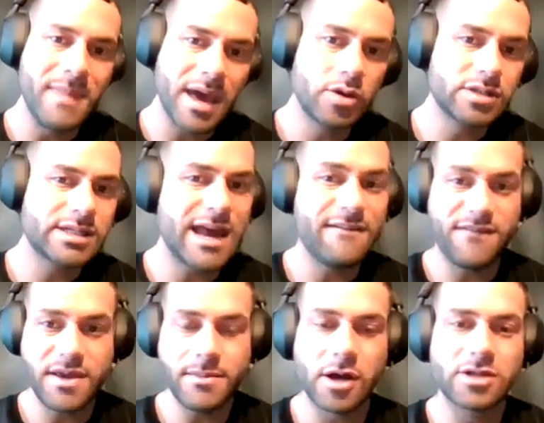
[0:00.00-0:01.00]
males and
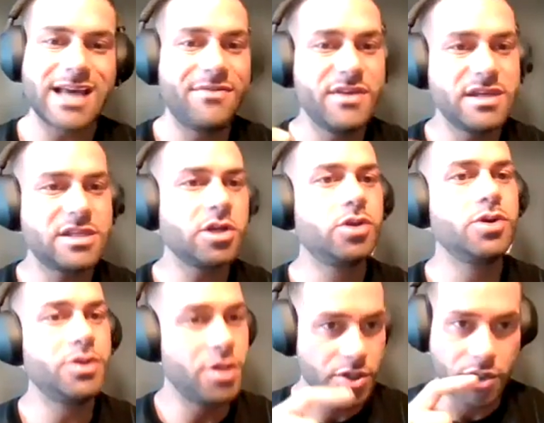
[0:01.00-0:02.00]
females. And these
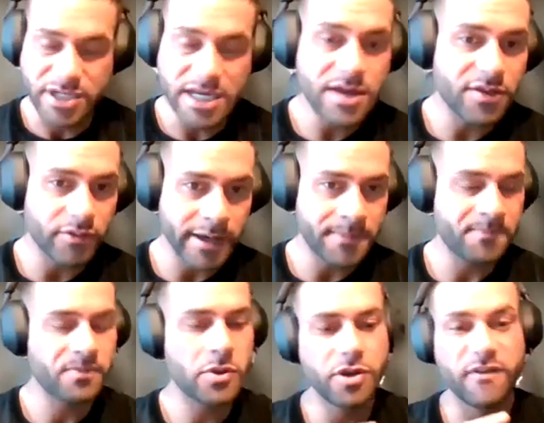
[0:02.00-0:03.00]
include your T3,
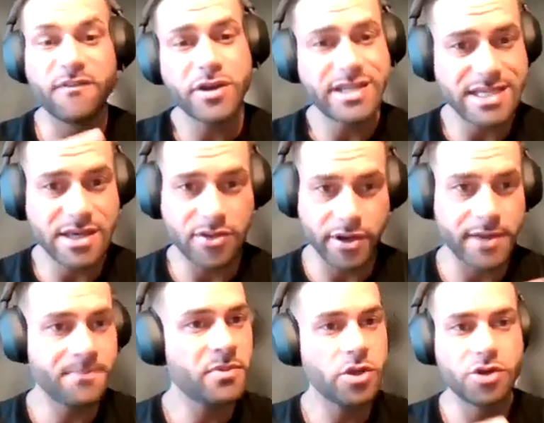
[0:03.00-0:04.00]
your free
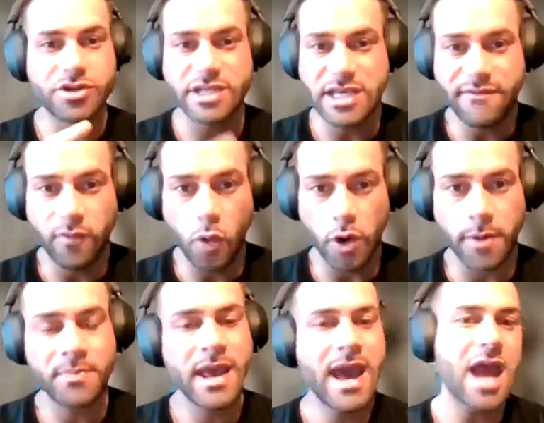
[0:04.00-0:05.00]
T3, your
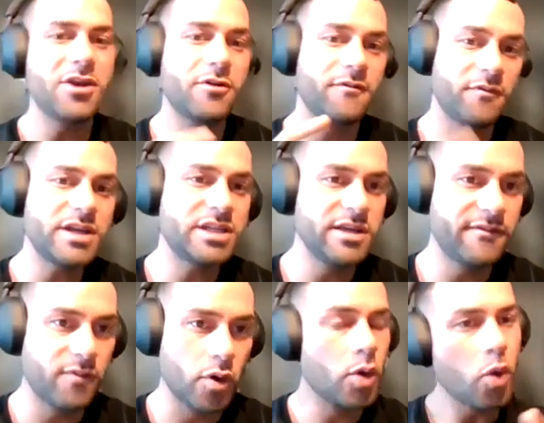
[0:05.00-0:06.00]
T4, and your free
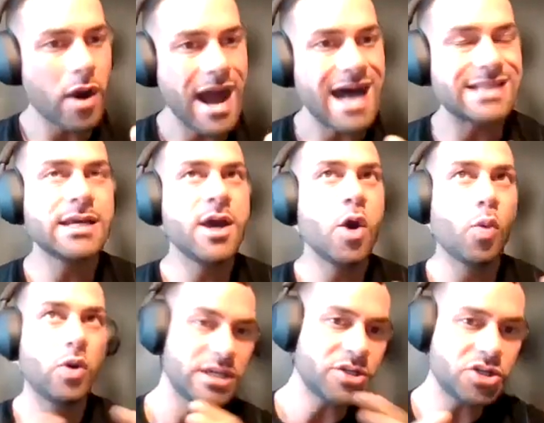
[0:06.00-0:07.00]
T4. Whereas
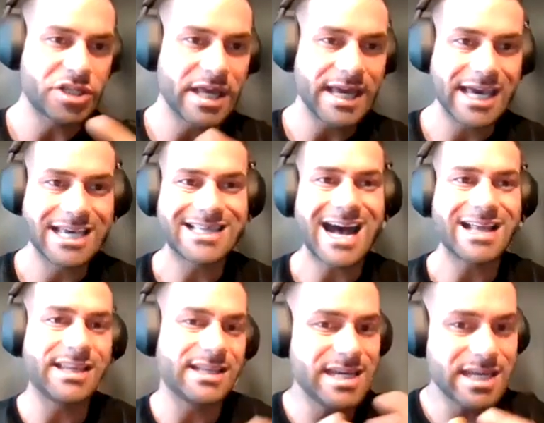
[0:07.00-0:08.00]
what's interesting is
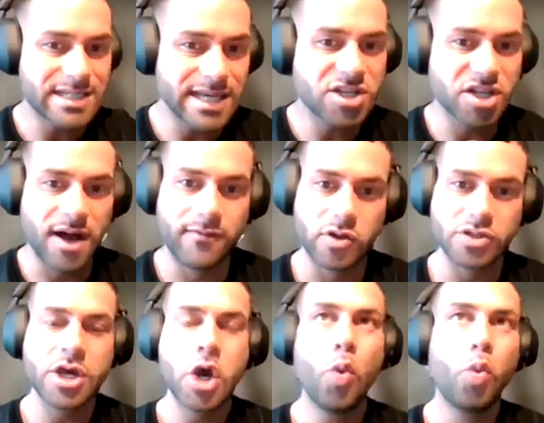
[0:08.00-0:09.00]
that the TSH
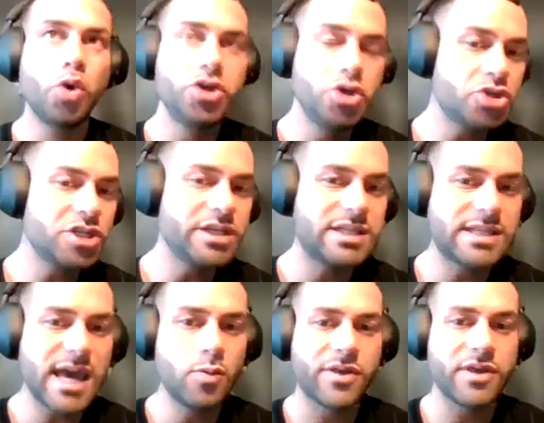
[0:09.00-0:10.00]
levels will usually
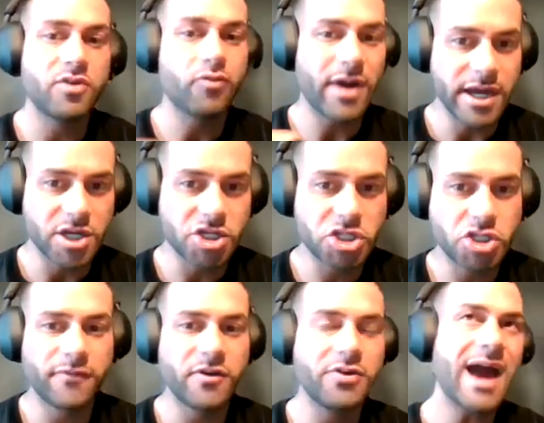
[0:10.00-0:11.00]
stay within range.
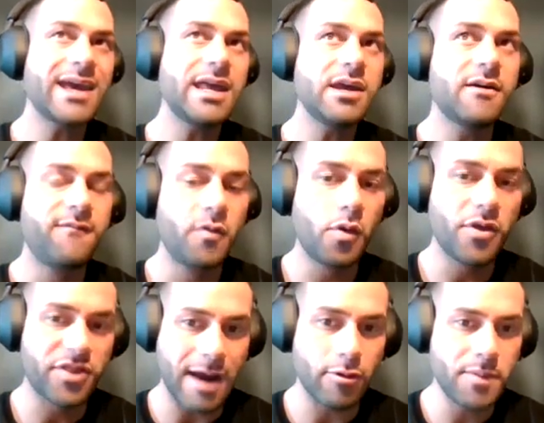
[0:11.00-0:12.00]
So if you're not getting a full
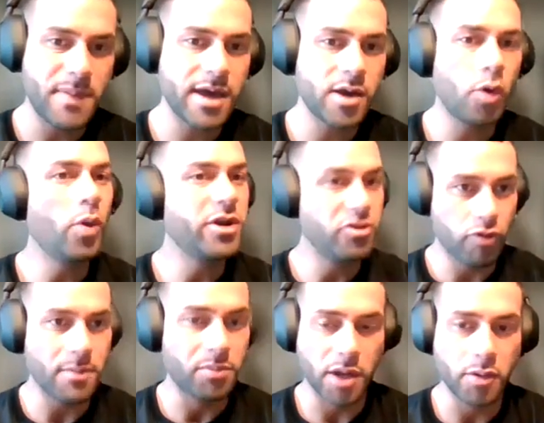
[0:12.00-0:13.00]
thyroid panel when you
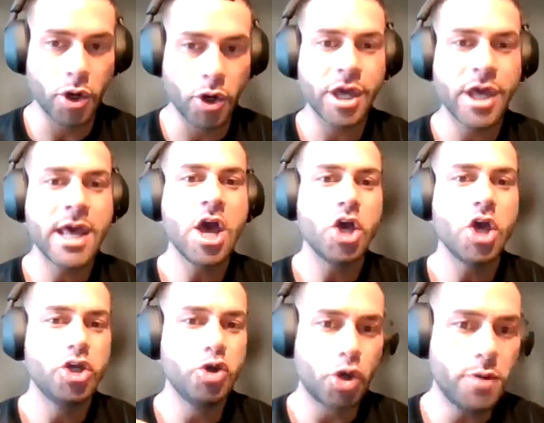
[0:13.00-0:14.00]
run blood work,
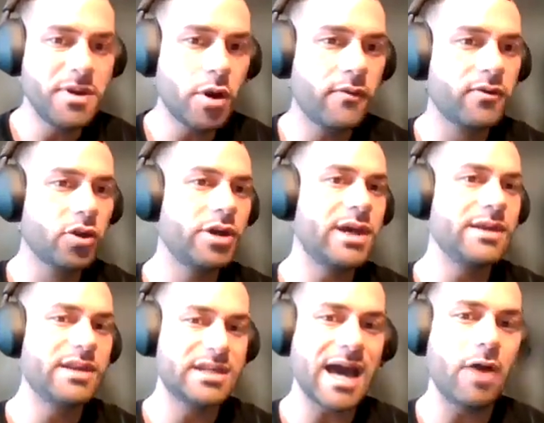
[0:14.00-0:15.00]
you could be
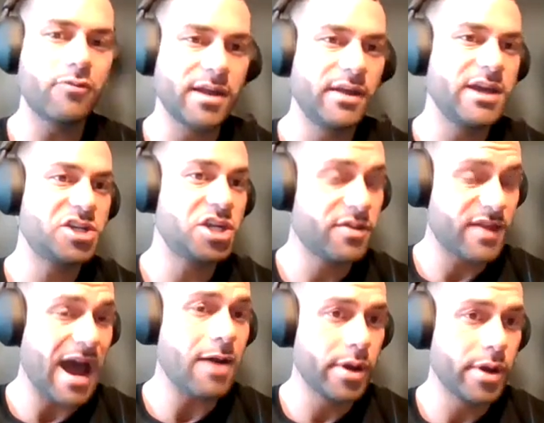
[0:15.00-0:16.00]
overlooking this downregulation in
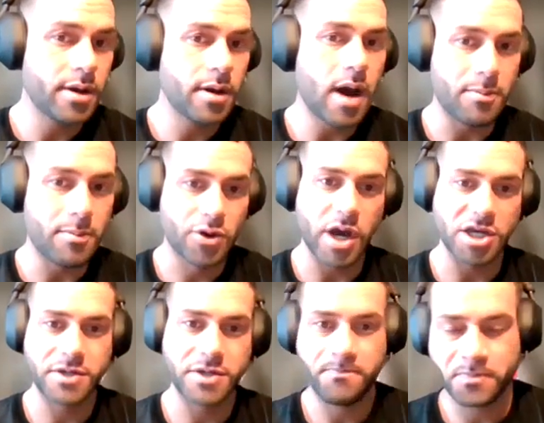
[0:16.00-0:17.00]
thyroid
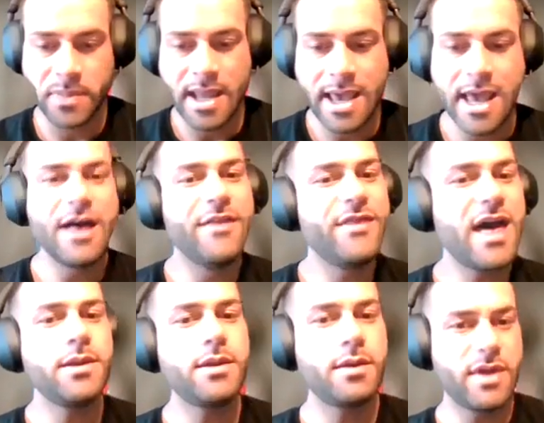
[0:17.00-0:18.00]
production.
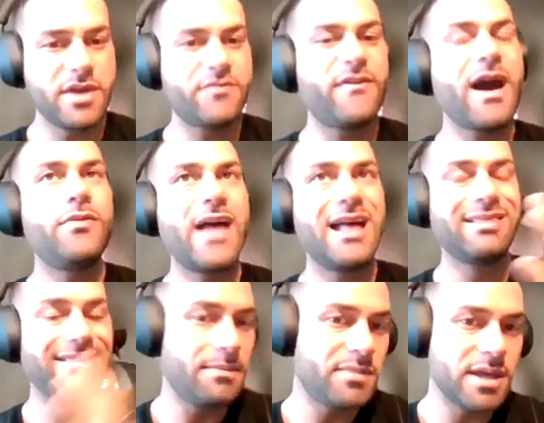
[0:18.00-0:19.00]
Then they found that
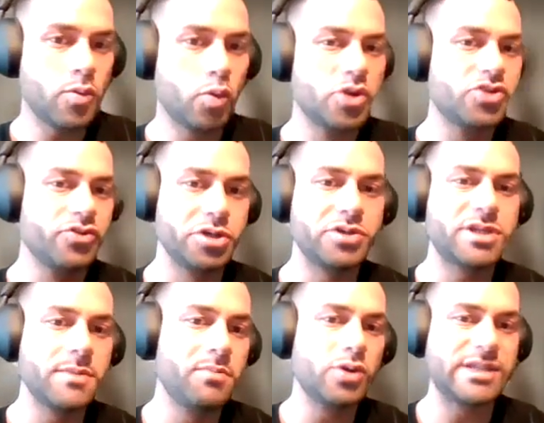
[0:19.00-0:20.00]
leptin was
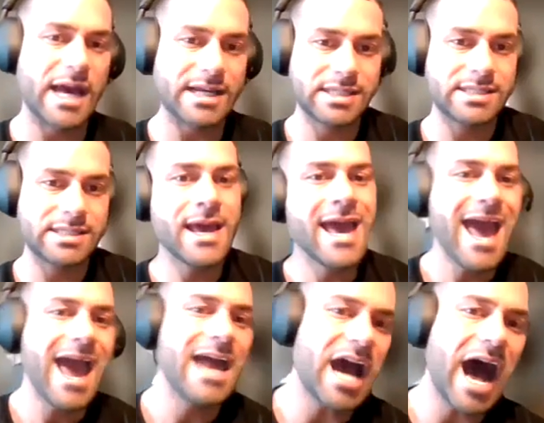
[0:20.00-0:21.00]
reduced in both sexes,
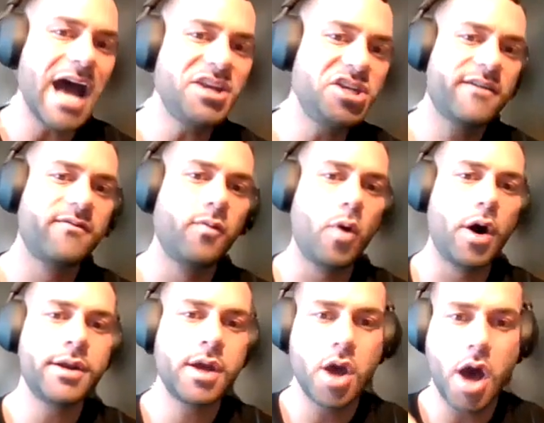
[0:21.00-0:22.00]
and
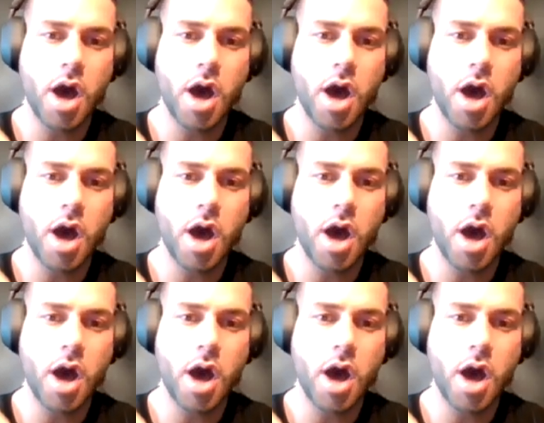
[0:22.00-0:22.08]
IGF-1